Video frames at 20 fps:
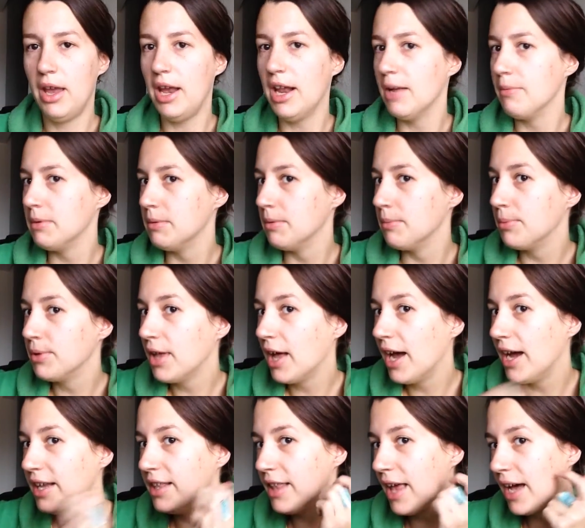And I've been
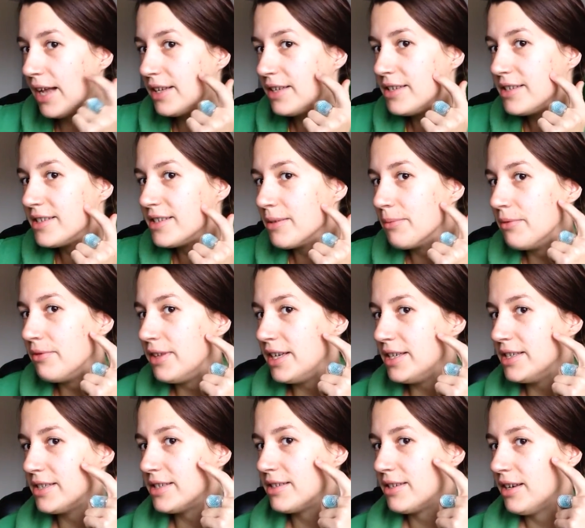applying that to some of
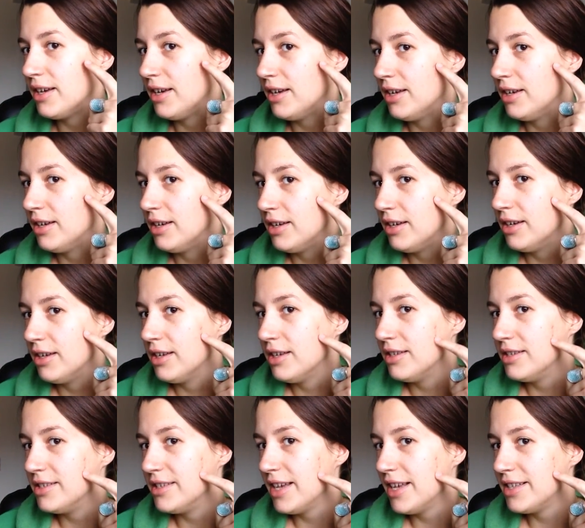these
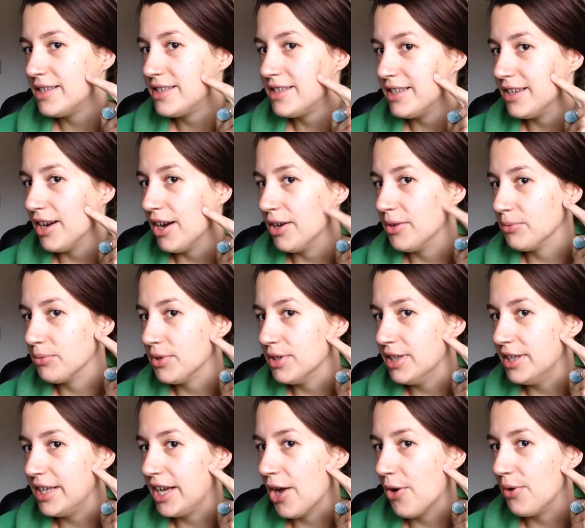zits that aren't
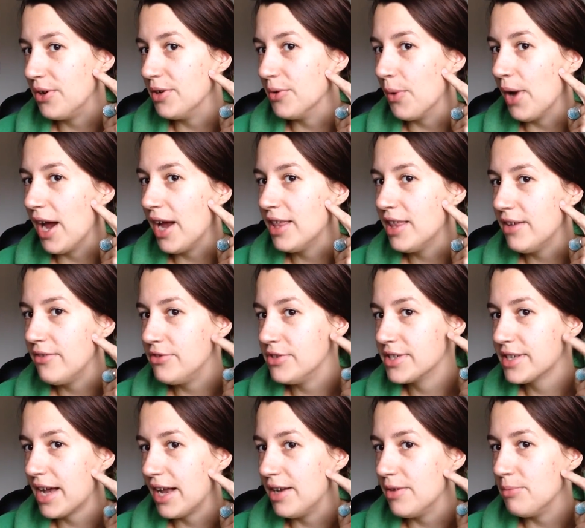really going away. They've
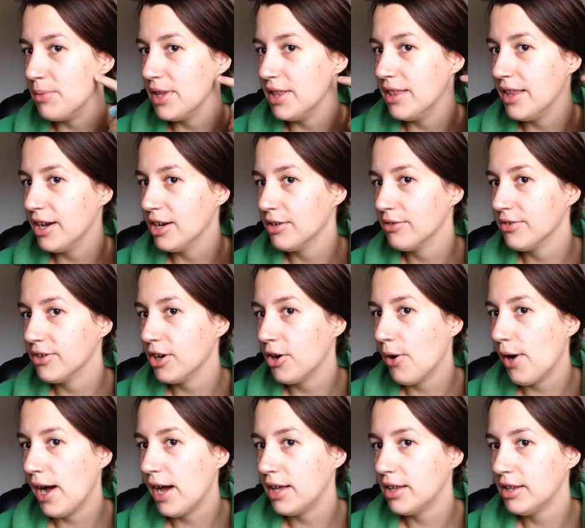just kind of been there for
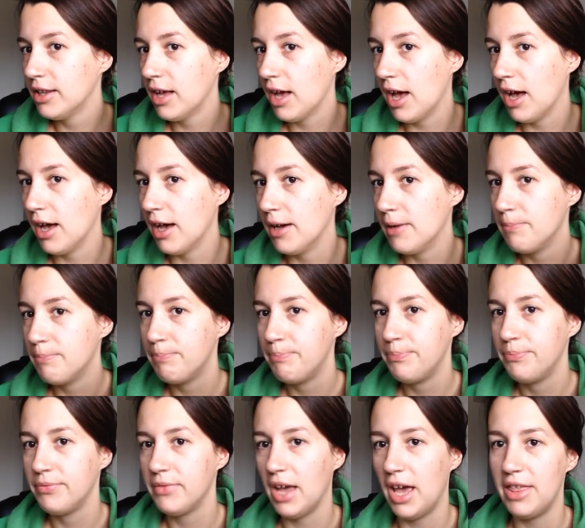a while.
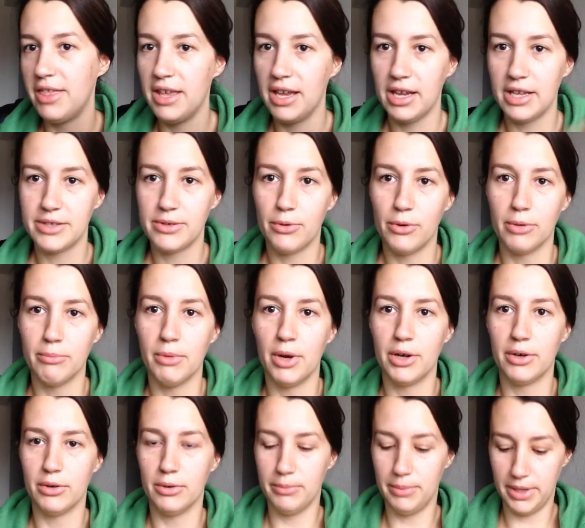I think it's
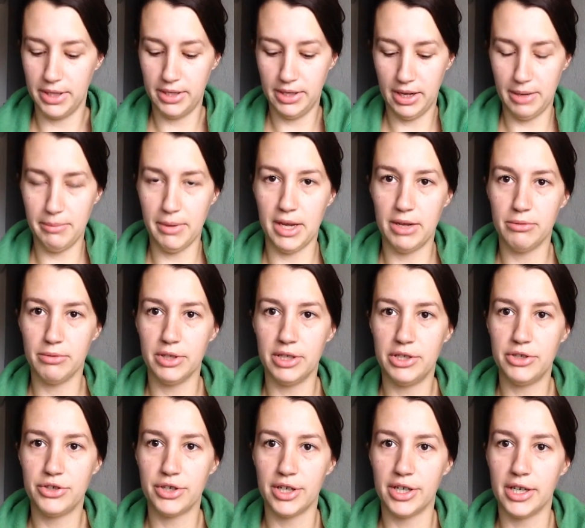hormonal, but I'm not
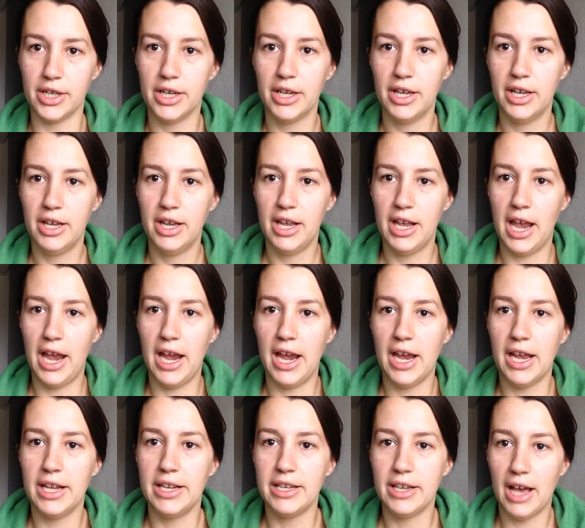really sure.
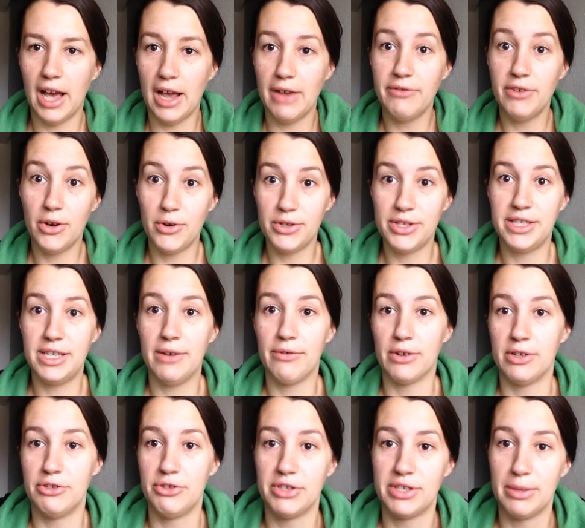And I've noticed a
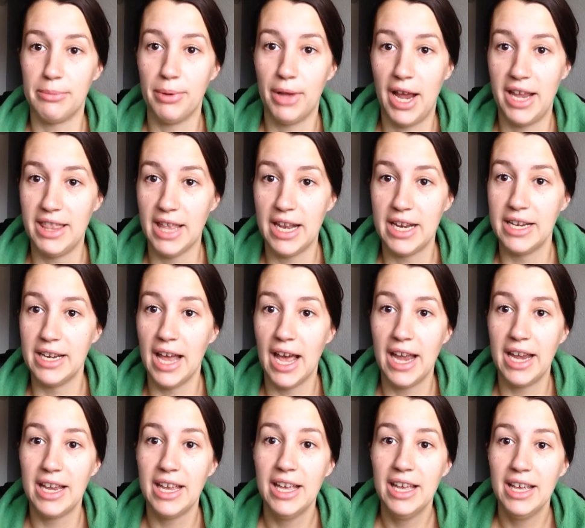difference just applying that at
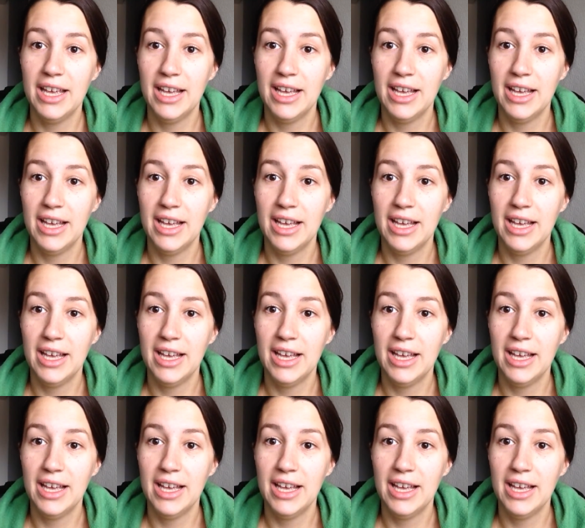night.